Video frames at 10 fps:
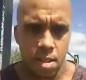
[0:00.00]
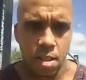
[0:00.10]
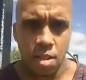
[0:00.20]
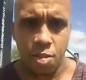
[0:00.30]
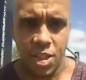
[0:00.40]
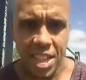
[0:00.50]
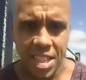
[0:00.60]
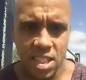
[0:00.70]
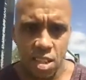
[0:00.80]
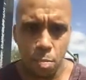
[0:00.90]
these
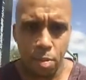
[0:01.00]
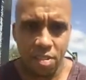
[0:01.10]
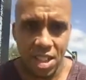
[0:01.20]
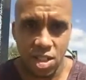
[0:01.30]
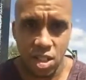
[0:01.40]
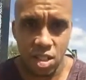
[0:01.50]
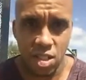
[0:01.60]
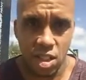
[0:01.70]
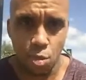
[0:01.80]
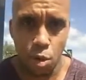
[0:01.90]
are the progressions that
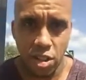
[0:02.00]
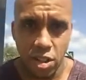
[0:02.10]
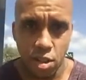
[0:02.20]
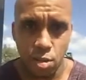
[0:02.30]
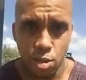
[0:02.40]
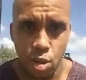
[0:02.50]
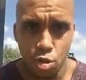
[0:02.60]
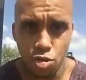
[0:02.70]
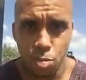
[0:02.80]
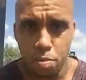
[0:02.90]
you want to use,
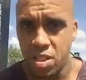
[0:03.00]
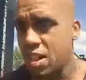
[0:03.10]
100%,